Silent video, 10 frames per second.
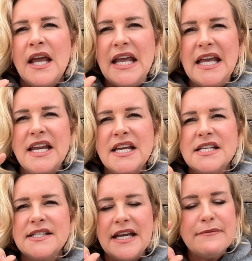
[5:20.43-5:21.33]
It
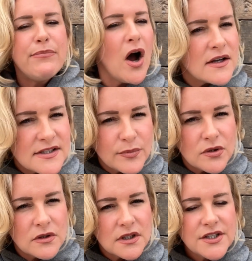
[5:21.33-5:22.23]
is
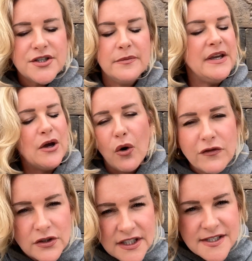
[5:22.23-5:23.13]
impossible to be
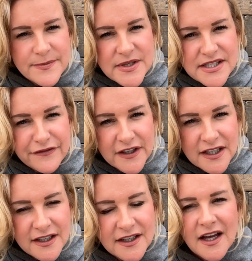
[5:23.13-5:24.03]
overly
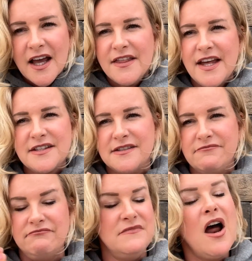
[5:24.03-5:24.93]
specific. That's
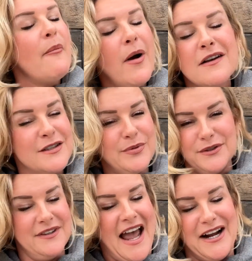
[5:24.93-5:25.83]
not
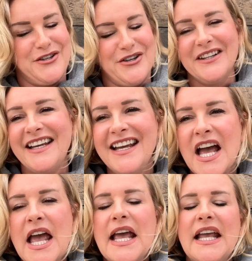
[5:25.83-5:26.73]
possible, actually.
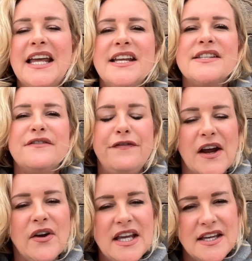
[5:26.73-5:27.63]
It is
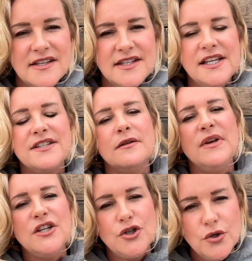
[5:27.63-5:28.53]
very easy to
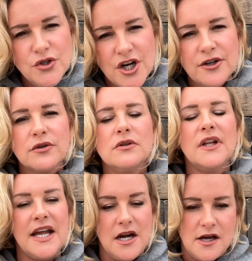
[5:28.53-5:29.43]
be too
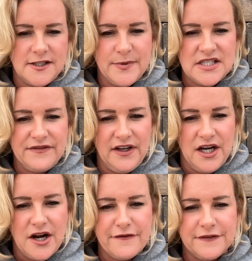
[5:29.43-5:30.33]
general and not specific
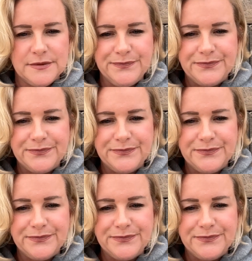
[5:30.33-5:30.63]
enough.